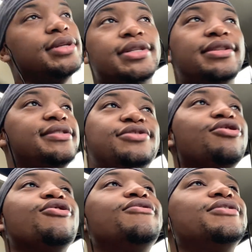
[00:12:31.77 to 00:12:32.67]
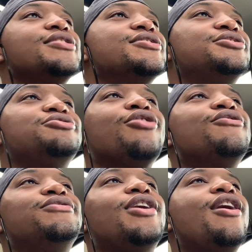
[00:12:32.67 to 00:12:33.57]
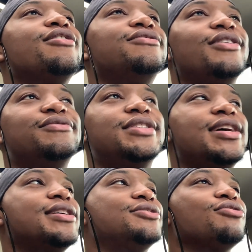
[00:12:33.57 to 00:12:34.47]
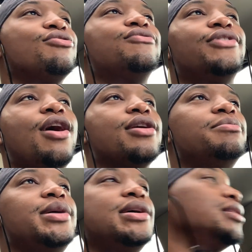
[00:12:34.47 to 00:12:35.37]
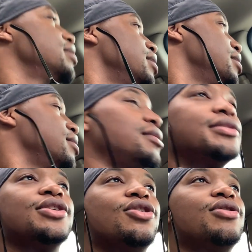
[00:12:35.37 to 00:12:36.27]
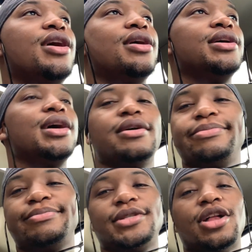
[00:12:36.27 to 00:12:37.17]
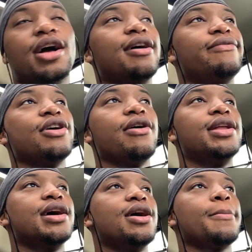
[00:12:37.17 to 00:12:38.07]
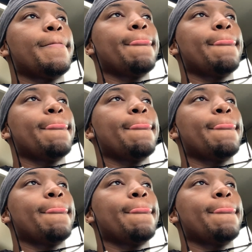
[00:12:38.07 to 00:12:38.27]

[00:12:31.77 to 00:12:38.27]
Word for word: This is struggle vlog of Zid, struggle vlog of me. So yeah, that's all I got for y'all right now.